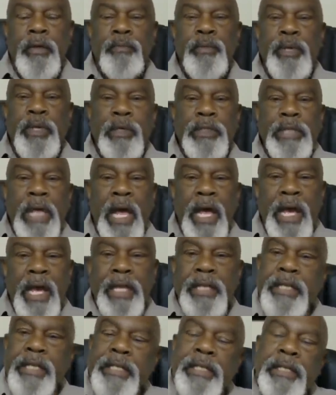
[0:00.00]
Because I
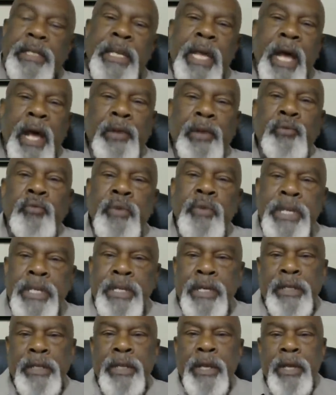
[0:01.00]
had to see how to
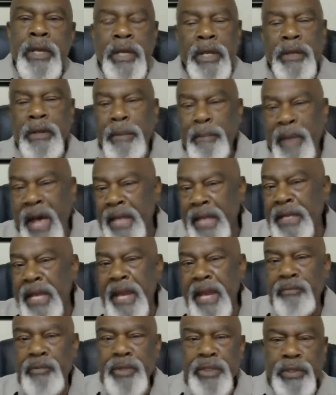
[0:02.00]
win. And my
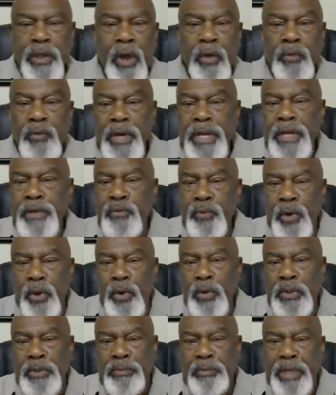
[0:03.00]
name was already
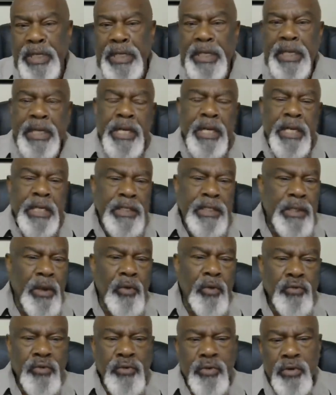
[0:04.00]
Rosebud.
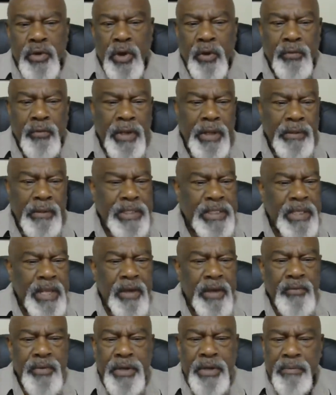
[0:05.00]
So you know what I'm
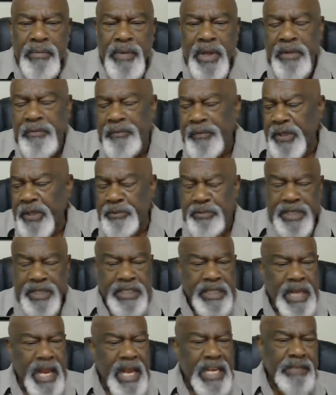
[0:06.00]
saying? When them motherfuckers,
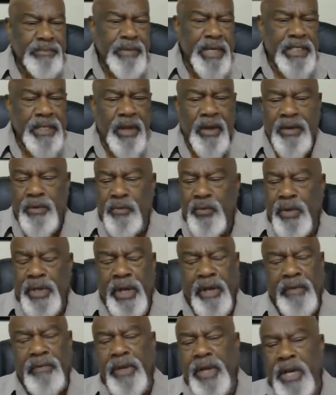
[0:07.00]
besides me talking
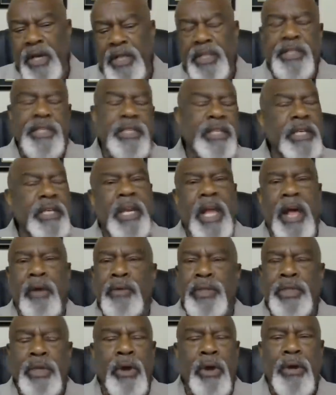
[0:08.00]
whatever other shit I
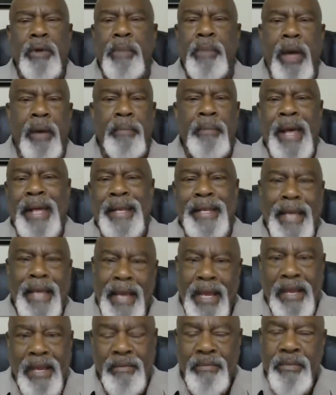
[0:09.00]
would talk about my
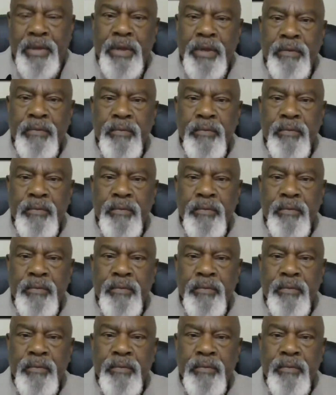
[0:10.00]
name,